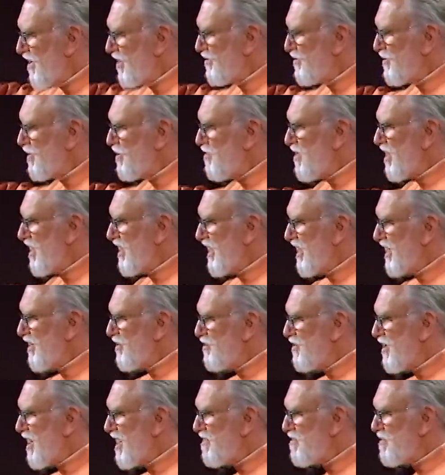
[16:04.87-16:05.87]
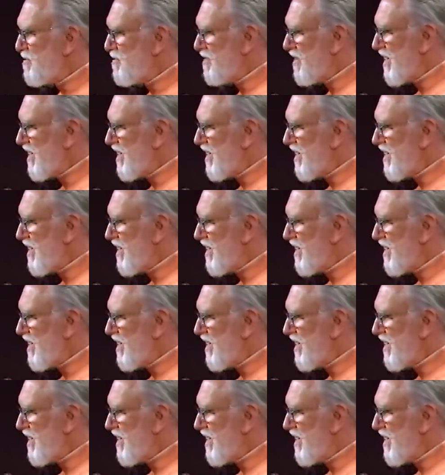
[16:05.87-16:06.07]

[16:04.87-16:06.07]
So we want to get away from